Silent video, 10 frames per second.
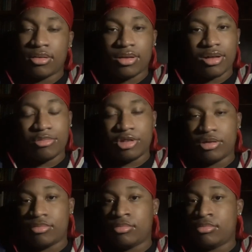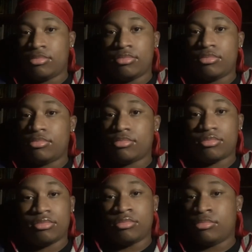I mean,
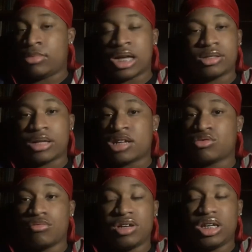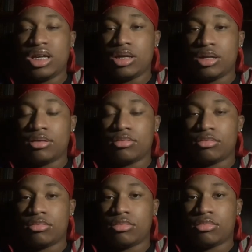that's what we need.
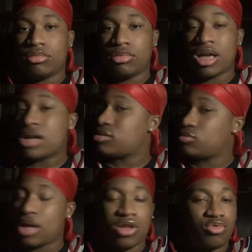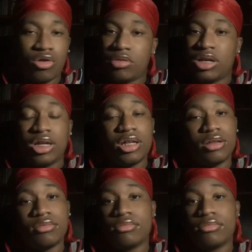That's what we need.